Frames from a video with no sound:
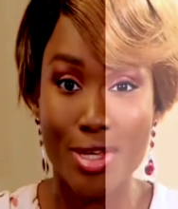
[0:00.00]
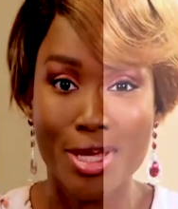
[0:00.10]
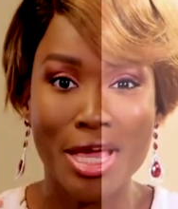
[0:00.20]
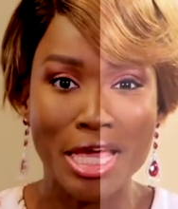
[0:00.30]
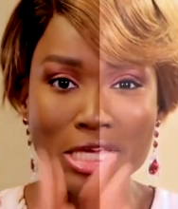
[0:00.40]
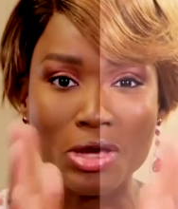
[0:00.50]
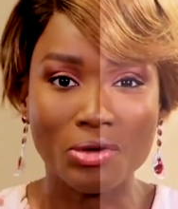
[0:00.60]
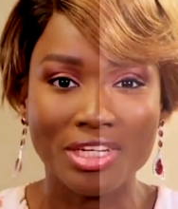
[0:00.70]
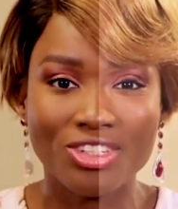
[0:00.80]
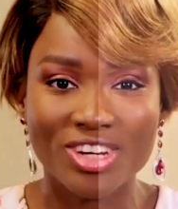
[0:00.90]
In
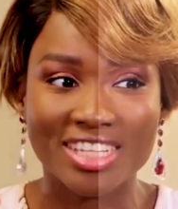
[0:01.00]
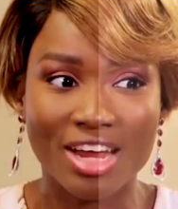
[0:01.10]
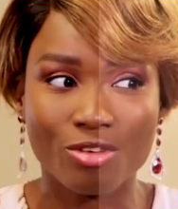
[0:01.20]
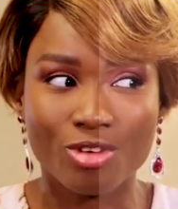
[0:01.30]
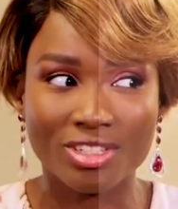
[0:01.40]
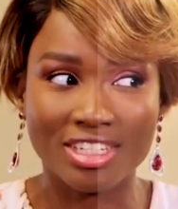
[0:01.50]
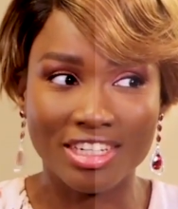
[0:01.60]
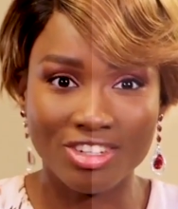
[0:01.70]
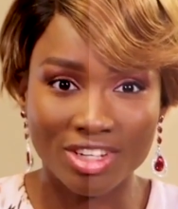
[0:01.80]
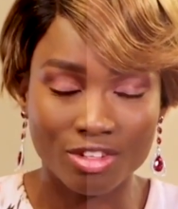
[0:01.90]
your own interest, and of course
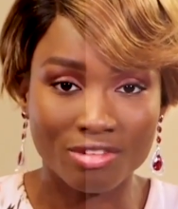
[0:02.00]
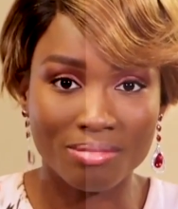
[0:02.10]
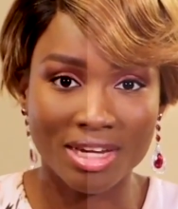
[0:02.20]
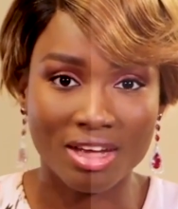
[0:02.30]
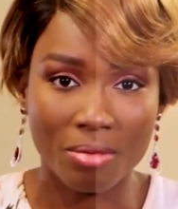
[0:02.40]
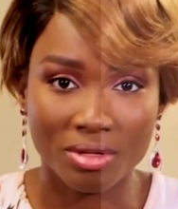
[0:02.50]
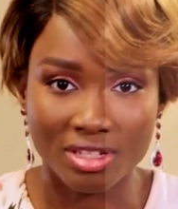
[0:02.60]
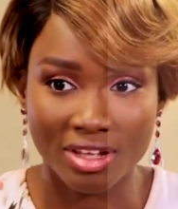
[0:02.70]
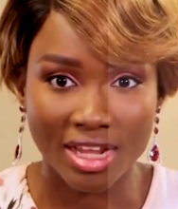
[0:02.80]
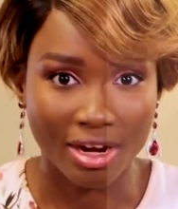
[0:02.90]
in the interest of the medical
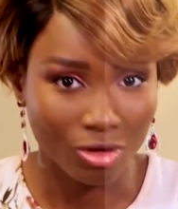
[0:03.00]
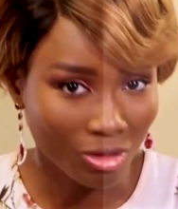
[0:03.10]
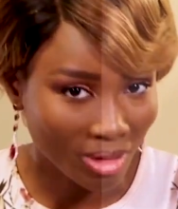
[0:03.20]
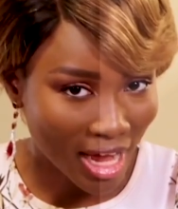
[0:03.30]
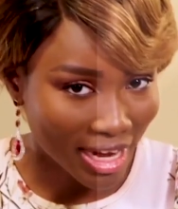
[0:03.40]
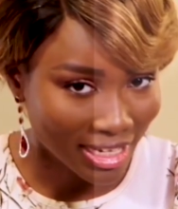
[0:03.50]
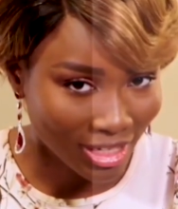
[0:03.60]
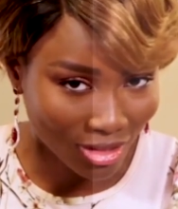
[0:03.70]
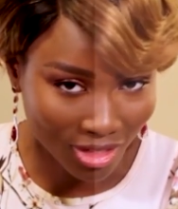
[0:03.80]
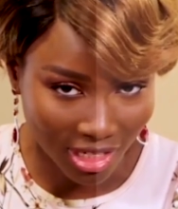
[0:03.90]
personnel that are going to be
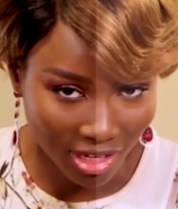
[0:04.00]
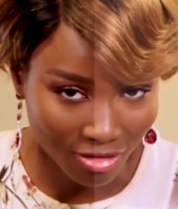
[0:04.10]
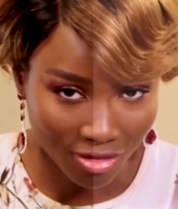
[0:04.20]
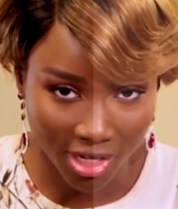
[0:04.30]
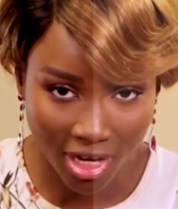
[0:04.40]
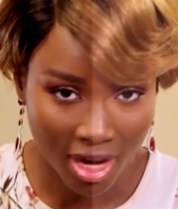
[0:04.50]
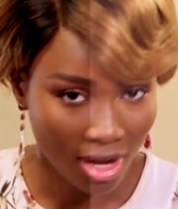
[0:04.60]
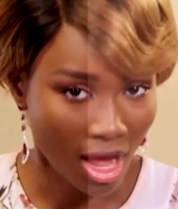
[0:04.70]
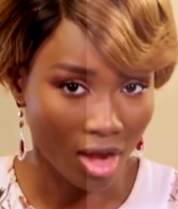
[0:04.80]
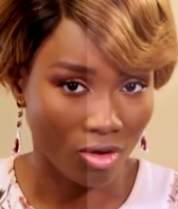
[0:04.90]
handling your delivery
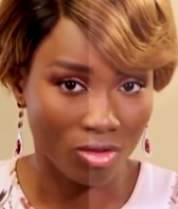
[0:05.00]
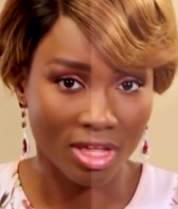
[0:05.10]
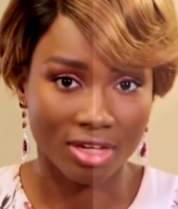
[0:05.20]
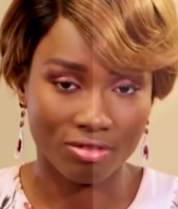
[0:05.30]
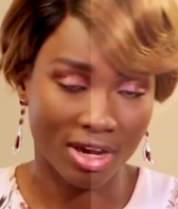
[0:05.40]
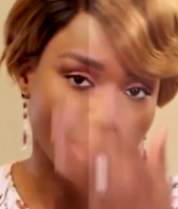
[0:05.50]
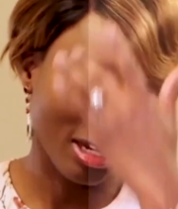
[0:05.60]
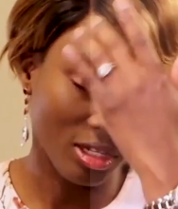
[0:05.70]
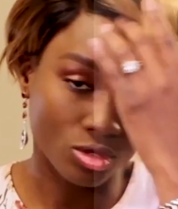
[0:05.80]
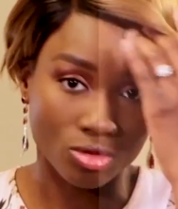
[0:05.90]
and all that, right? They
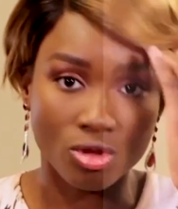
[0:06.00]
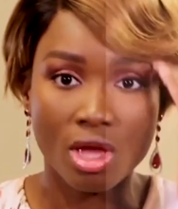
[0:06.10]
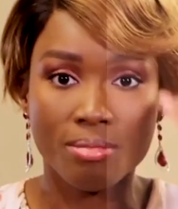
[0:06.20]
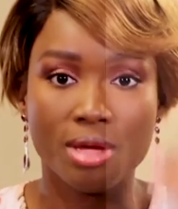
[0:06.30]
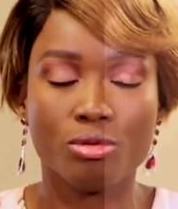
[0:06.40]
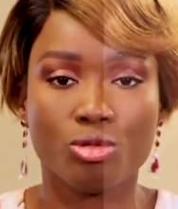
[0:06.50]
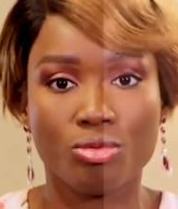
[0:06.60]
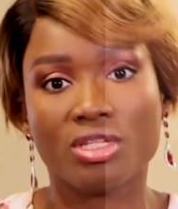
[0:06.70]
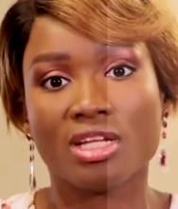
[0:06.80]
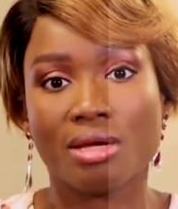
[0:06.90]
need to be able to
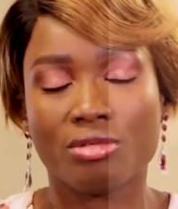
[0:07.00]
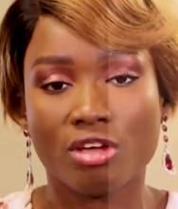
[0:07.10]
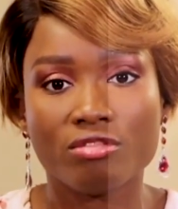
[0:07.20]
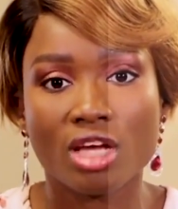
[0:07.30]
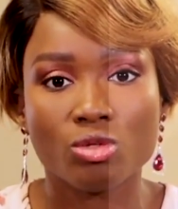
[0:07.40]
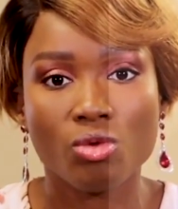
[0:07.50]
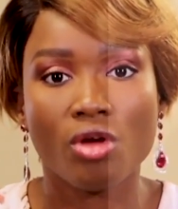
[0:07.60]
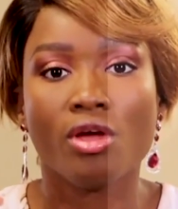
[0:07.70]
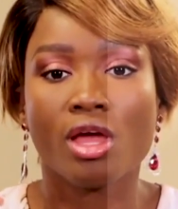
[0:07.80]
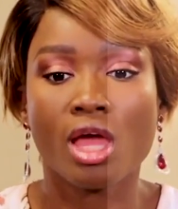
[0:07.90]
protect themselves as
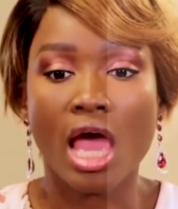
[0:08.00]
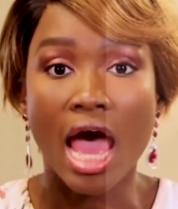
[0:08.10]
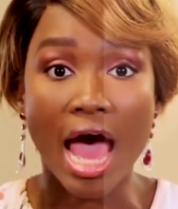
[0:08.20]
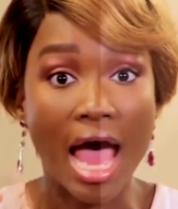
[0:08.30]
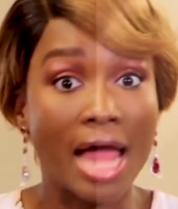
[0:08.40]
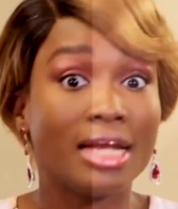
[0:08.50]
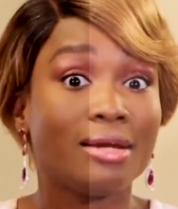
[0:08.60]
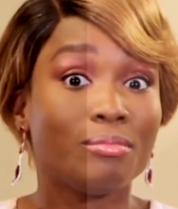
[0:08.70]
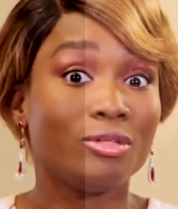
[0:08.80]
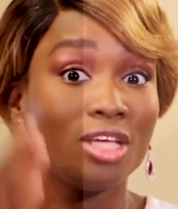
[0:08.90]
well
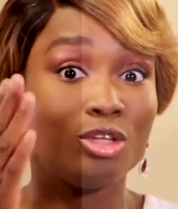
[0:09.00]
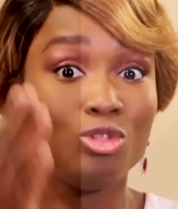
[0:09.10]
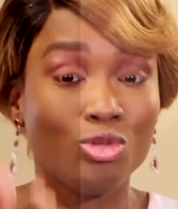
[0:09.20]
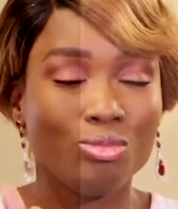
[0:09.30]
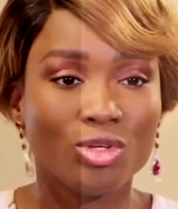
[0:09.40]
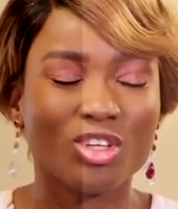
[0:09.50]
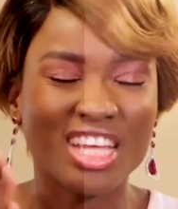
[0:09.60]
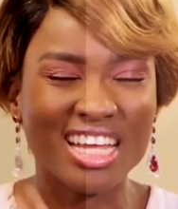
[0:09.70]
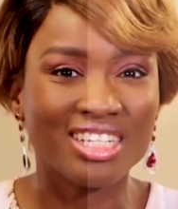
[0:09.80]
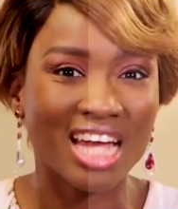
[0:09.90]
and protect you,
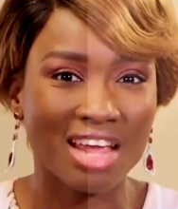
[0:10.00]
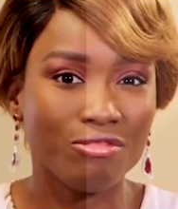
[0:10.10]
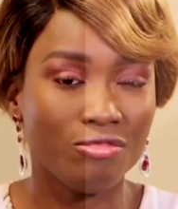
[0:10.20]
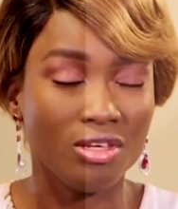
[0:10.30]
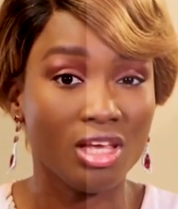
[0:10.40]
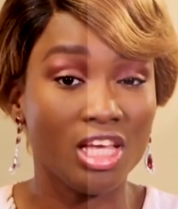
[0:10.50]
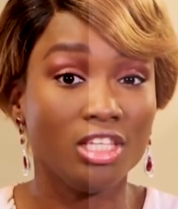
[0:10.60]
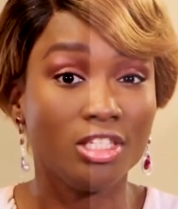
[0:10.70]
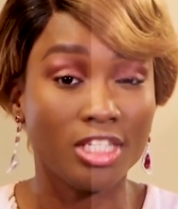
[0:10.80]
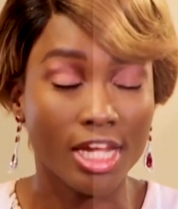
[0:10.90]
because HIV
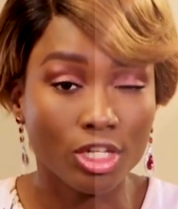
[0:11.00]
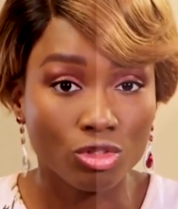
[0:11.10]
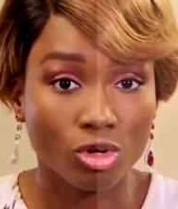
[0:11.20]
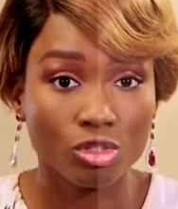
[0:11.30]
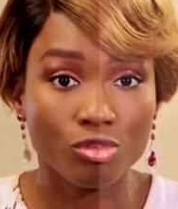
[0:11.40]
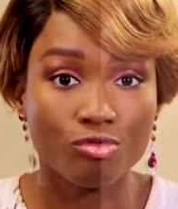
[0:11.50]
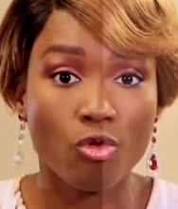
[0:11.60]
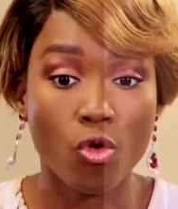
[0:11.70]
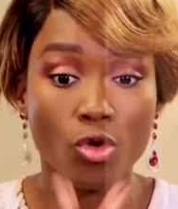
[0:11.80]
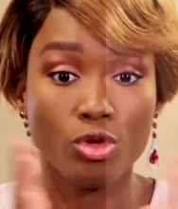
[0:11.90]
is dangerous
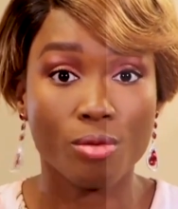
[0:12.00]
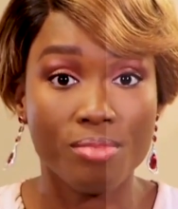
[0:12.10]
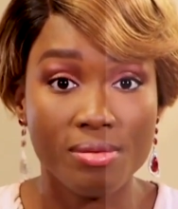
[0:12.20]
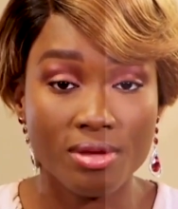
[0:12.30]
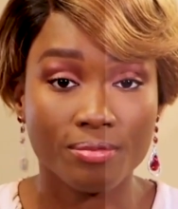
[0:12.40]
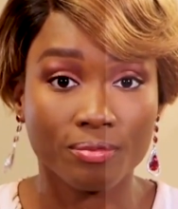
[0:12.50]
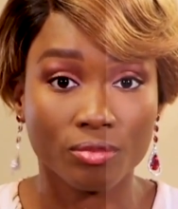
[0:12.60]
for your baby,